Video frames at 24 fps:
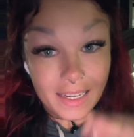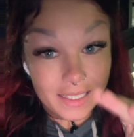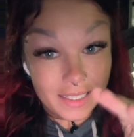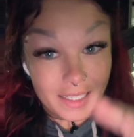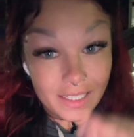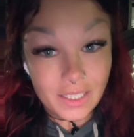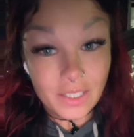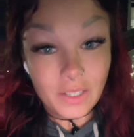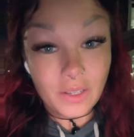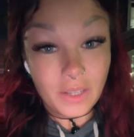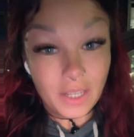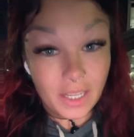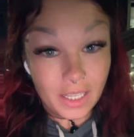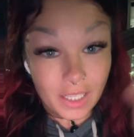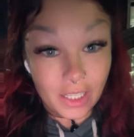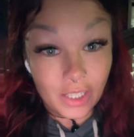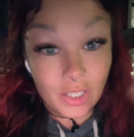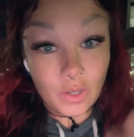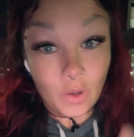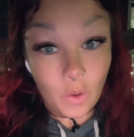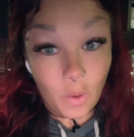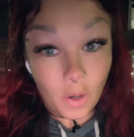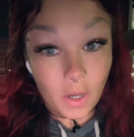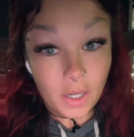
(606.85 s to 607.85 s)
In
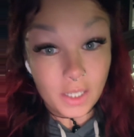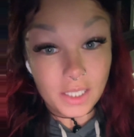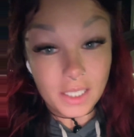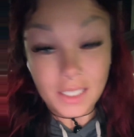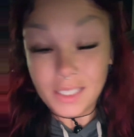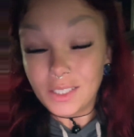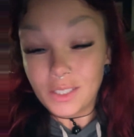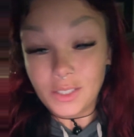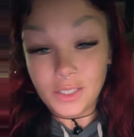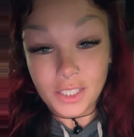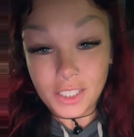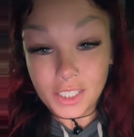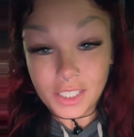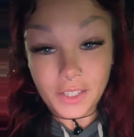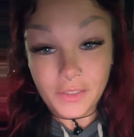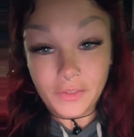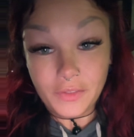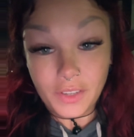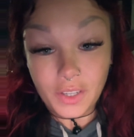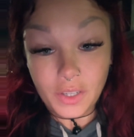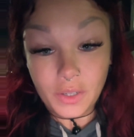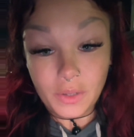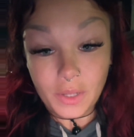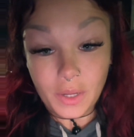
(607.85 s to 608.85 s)
this course, these are just a
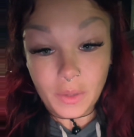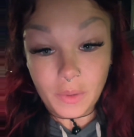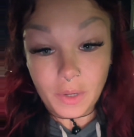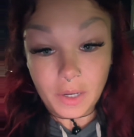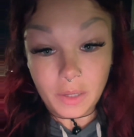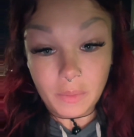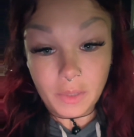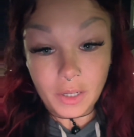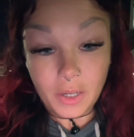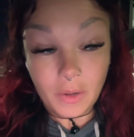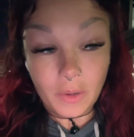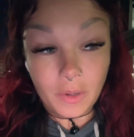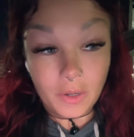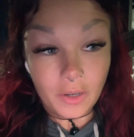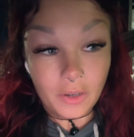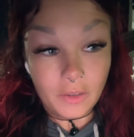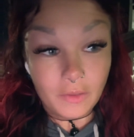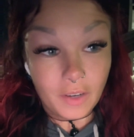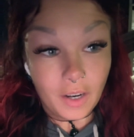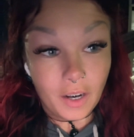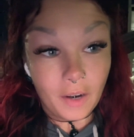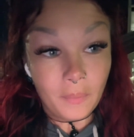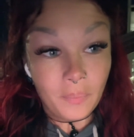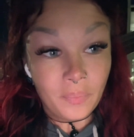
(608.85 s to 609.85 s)
few that we're going to be going
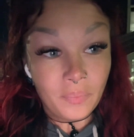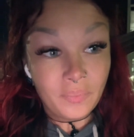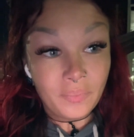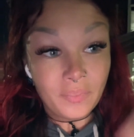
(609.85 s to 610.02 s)
over.